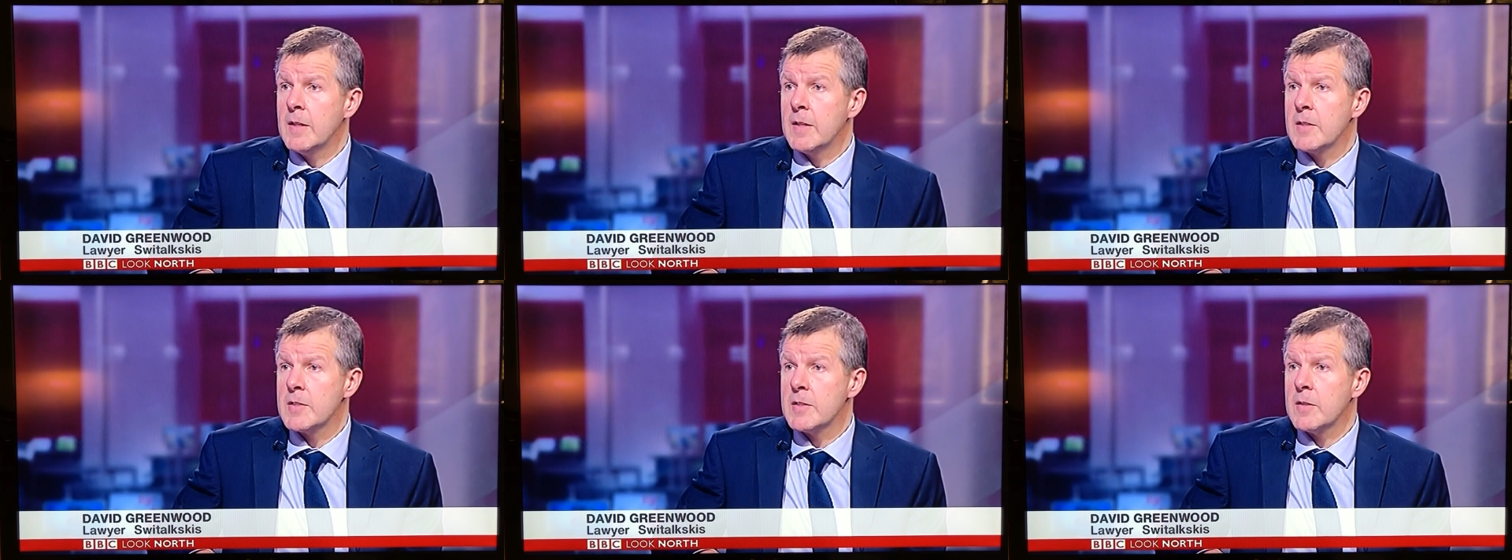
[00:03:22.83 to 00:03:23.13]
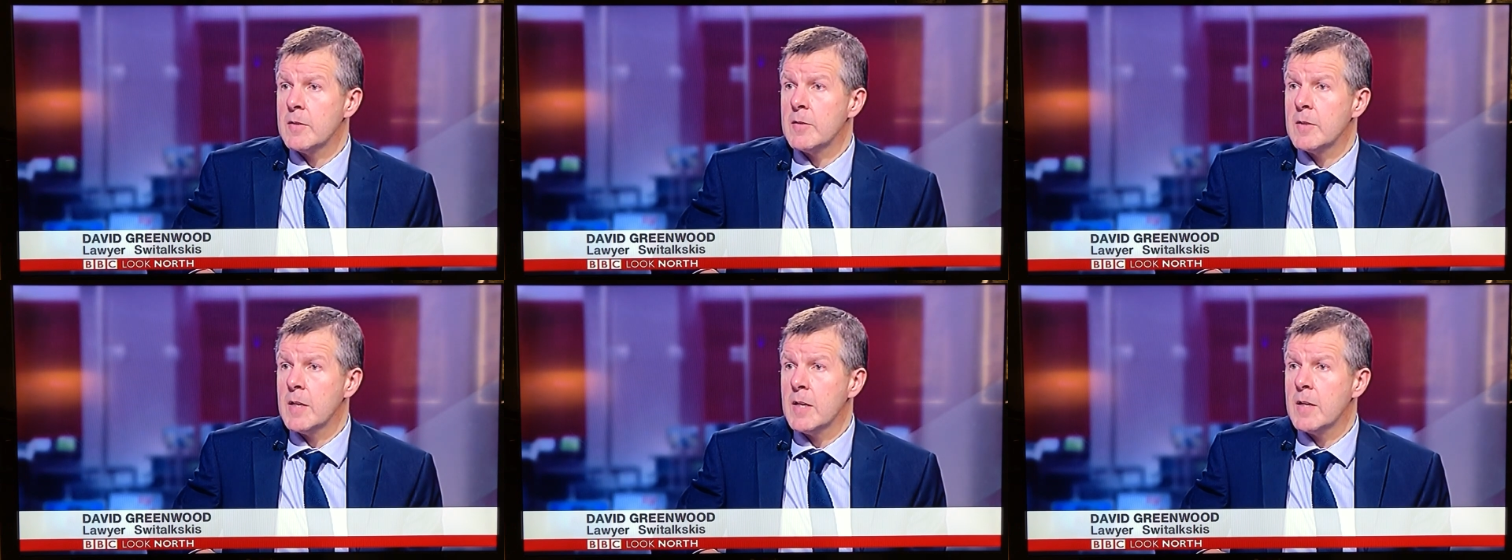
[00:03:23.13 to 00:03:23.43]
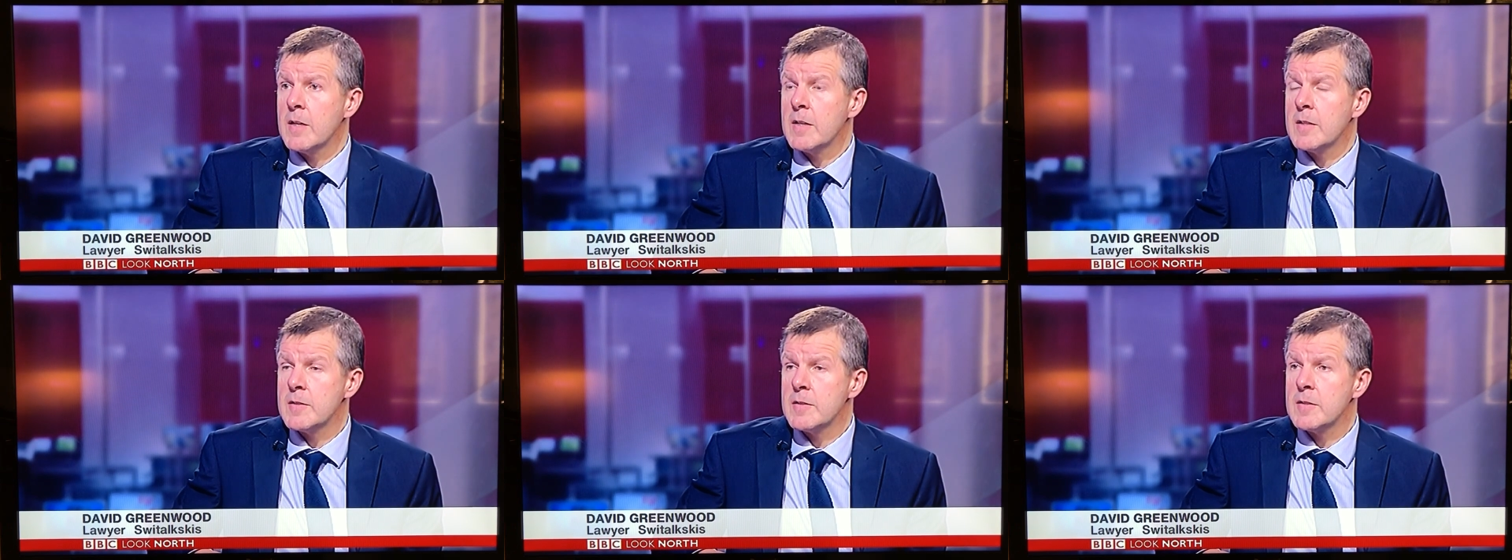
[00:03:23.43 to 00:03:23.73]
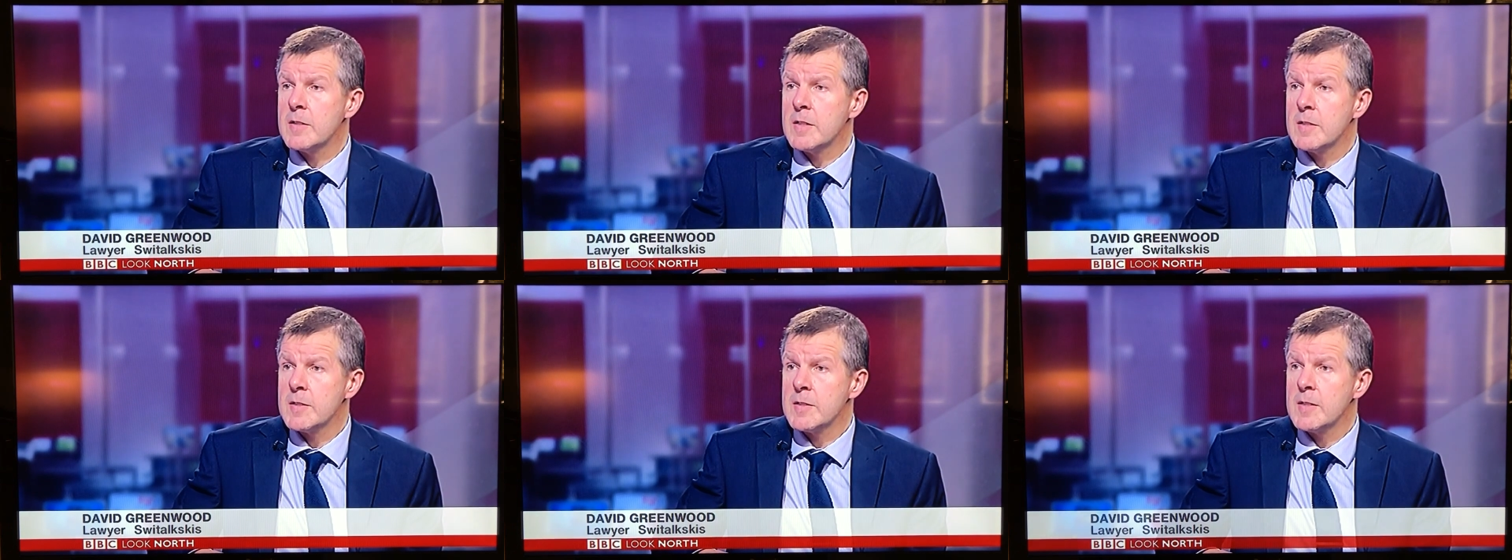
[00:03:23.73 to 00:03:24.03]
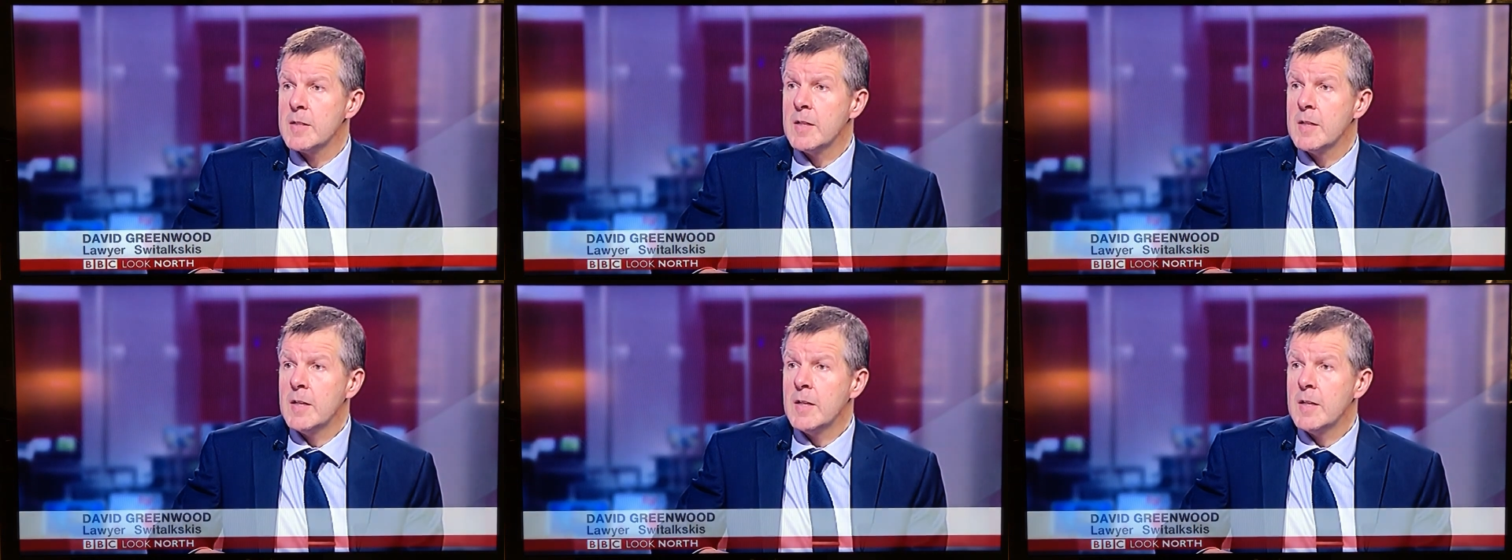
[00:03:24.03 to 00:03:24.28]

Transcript: So it is